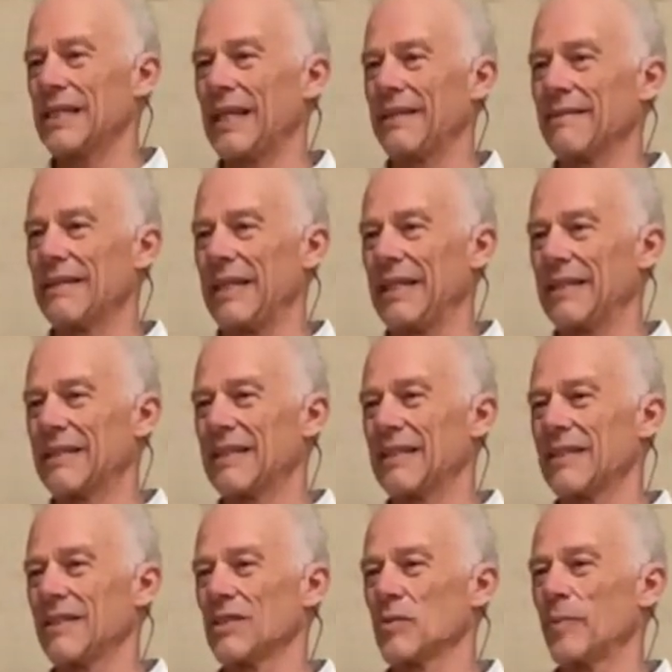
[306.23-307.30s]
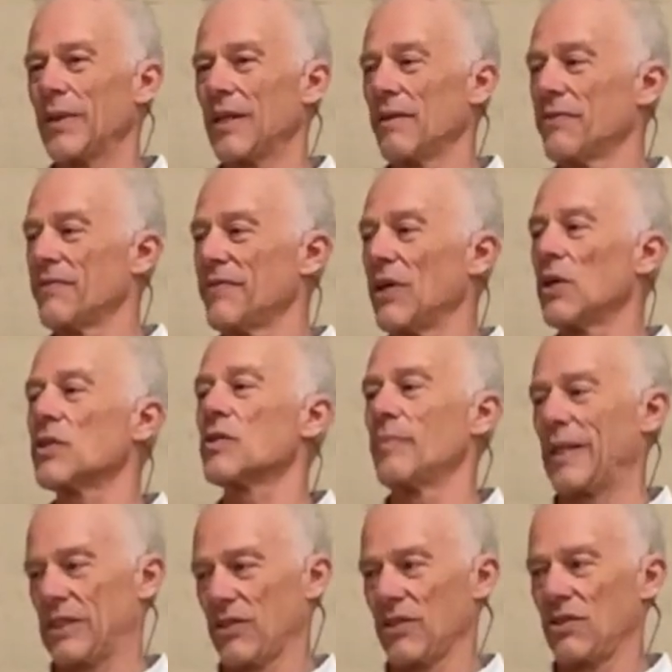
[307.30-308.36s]
I think that there's been a false
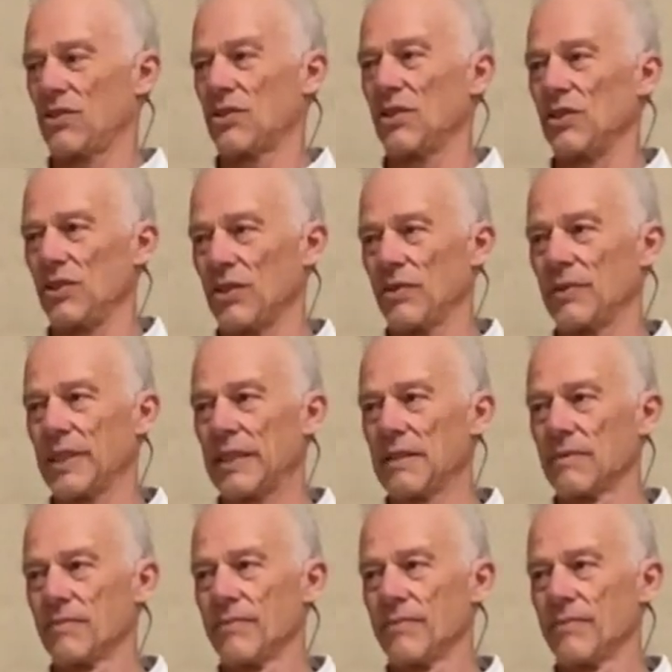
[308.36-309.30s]
message in yoga,